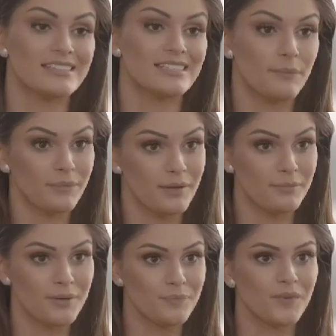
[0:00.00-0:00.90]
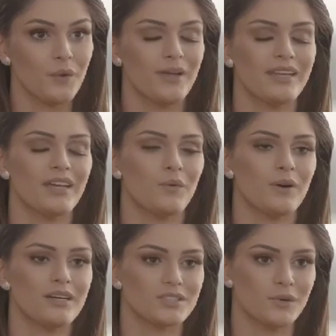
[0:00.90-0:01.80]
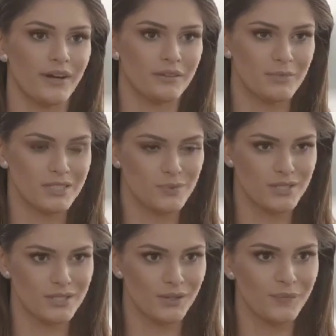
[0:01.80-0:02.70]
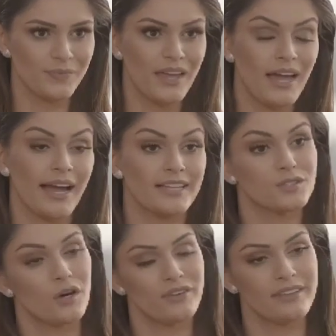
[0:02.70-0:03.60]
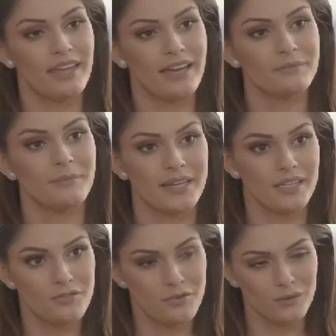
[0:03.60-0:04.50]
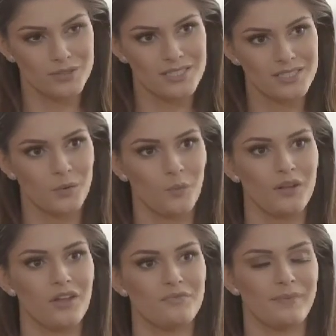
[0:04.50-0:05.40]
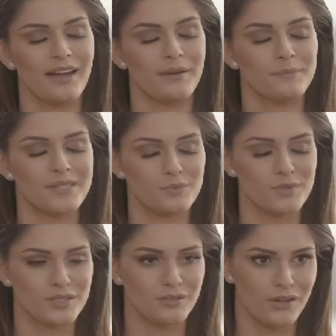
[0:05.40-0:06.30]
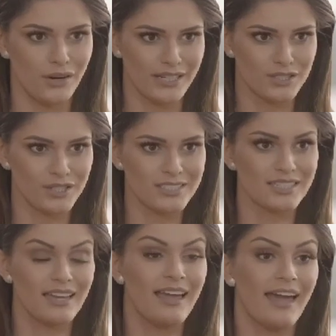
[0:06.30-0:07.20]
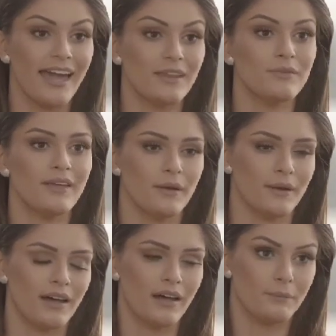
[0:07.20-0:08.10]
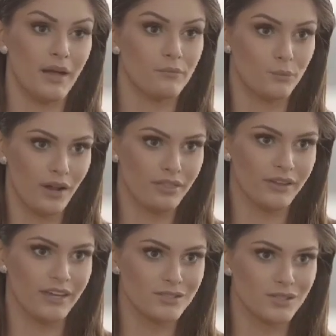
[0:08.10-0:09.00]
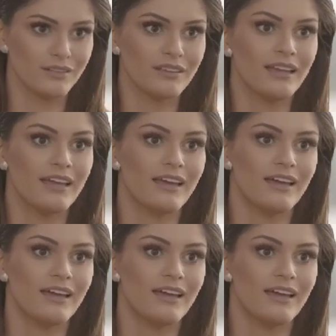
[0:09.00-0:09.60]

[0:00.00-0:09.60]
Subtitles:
In September, when I was crowned Miss Brazil, I discovered that Marina Fontes, one of my Miss Brazil directors, had breast cancer.